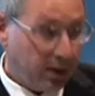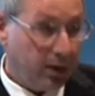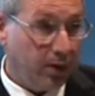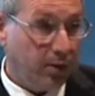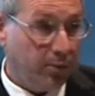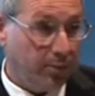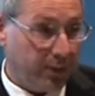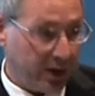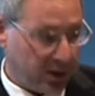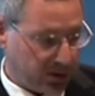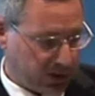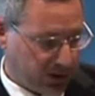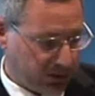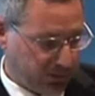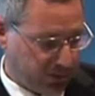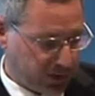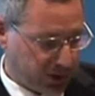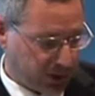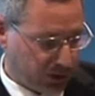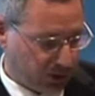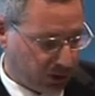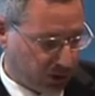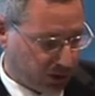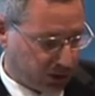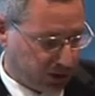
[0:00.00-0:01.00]
Most of the
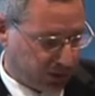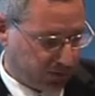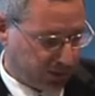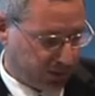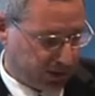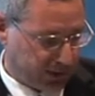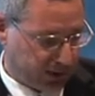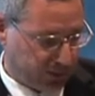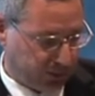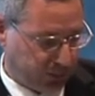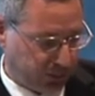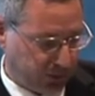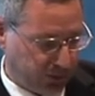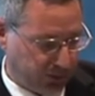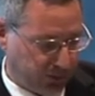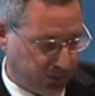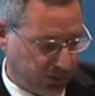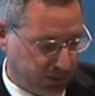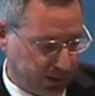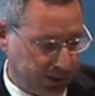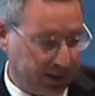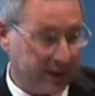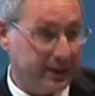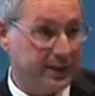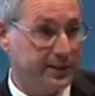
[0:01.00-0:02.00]
source of this
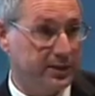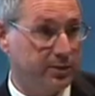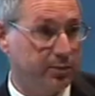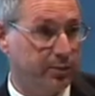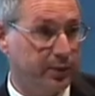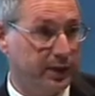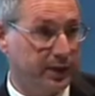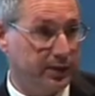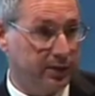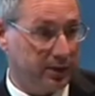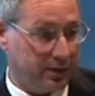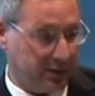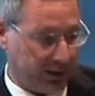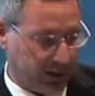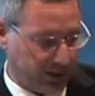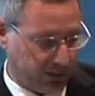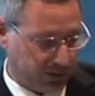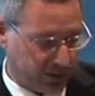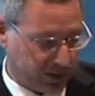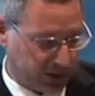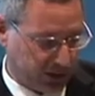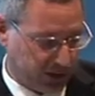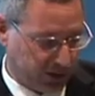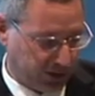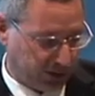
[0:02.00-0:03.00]
improvement has been a
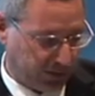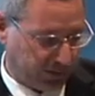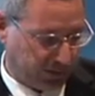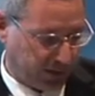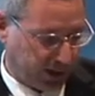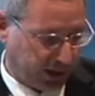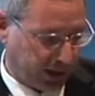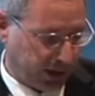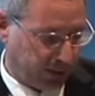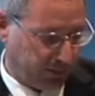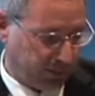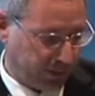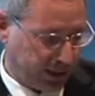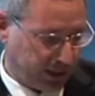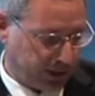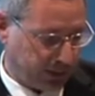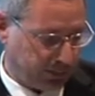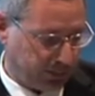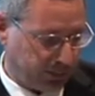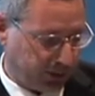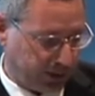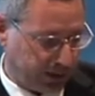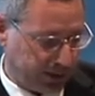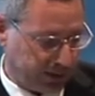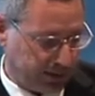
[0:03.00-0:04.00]
result of higher beach
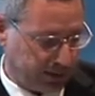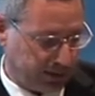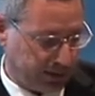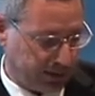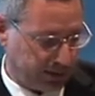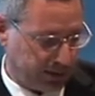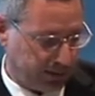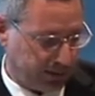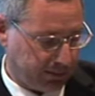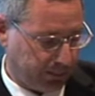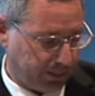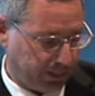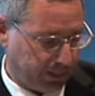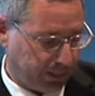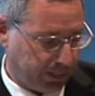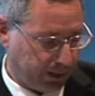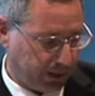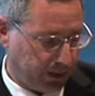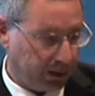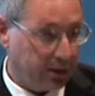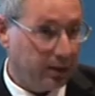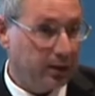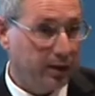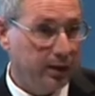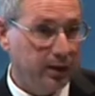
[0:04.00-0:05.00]
prices.
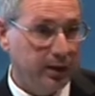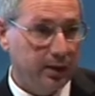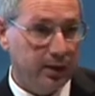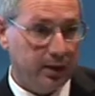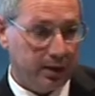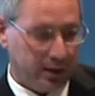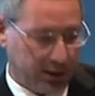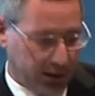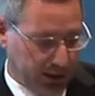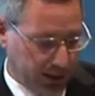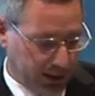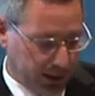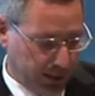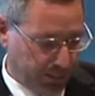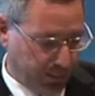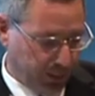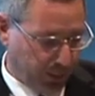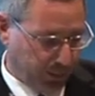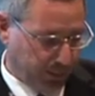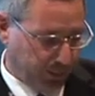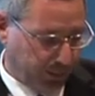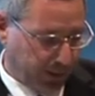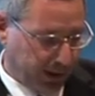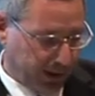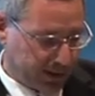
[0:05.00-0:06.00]

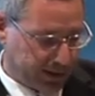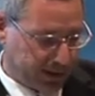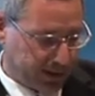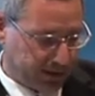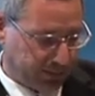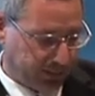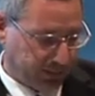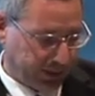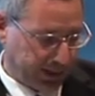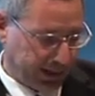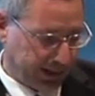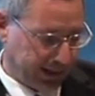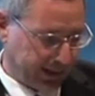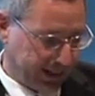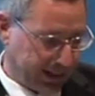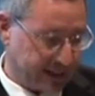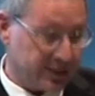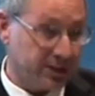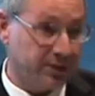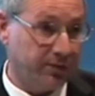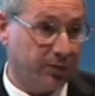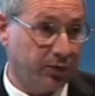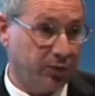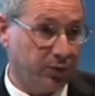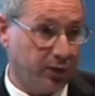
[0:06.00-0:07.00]
Input prices have played less
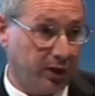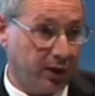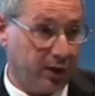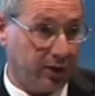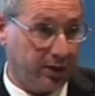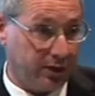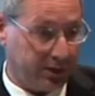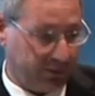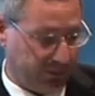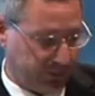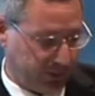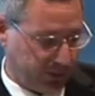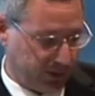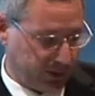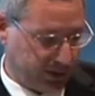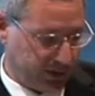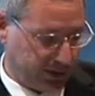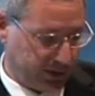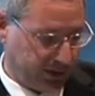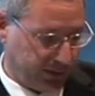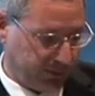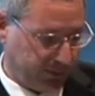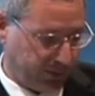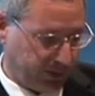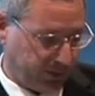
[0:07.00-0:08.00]
of a role
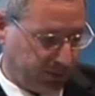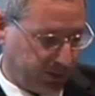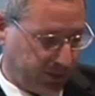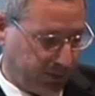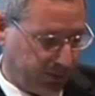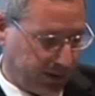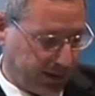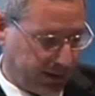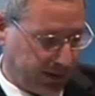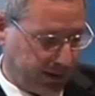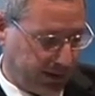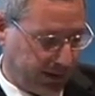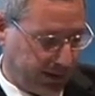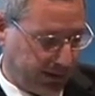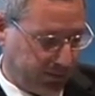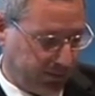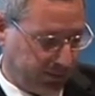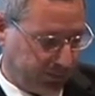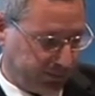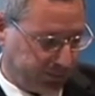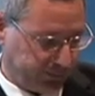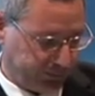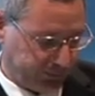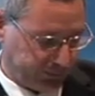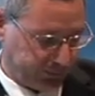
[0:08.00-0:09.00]
influencing profitability
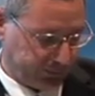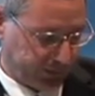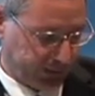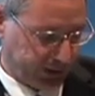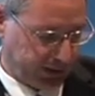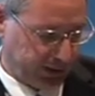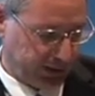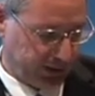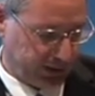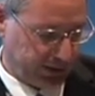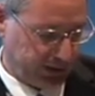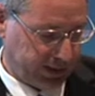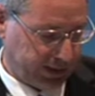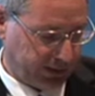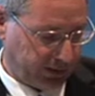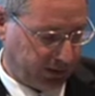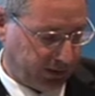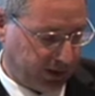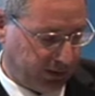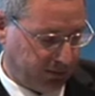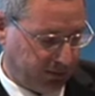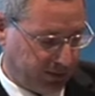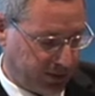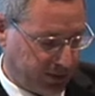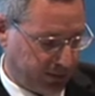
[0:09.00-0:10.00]
in the sector
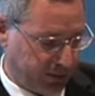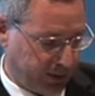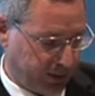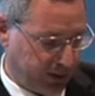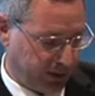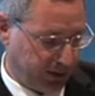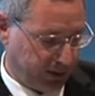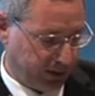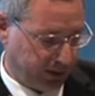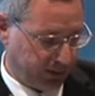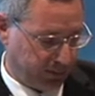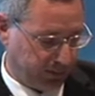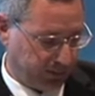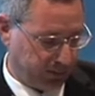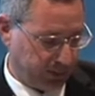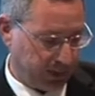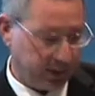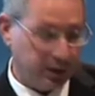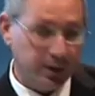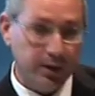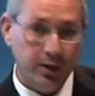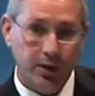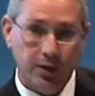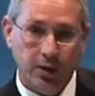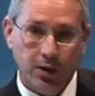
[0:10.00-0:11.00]
over this period.
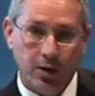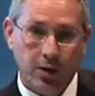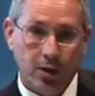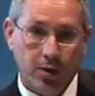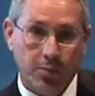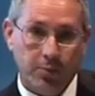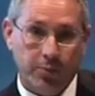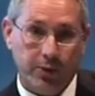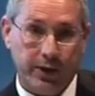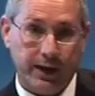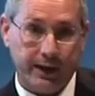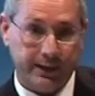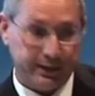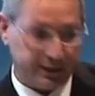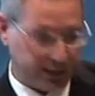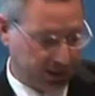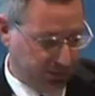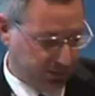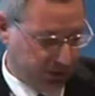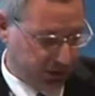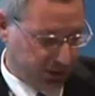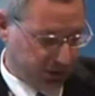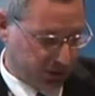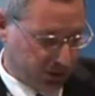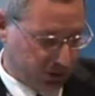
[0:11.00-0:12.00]

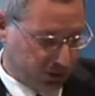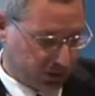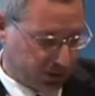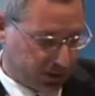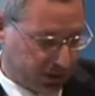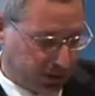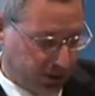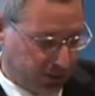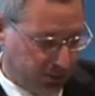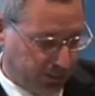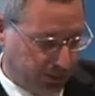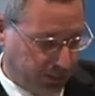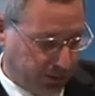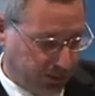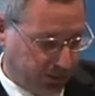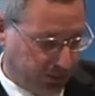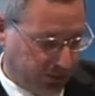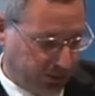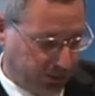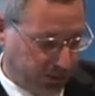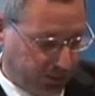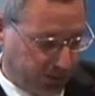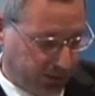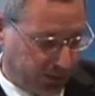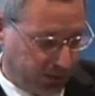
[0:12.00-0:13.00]
Productivity has also improved
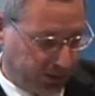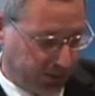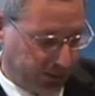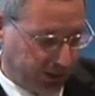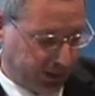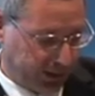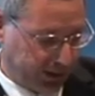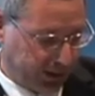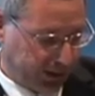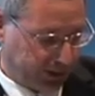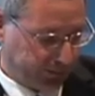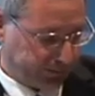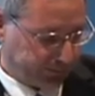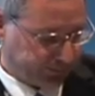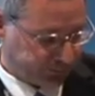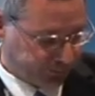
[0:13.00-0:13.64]
profitability.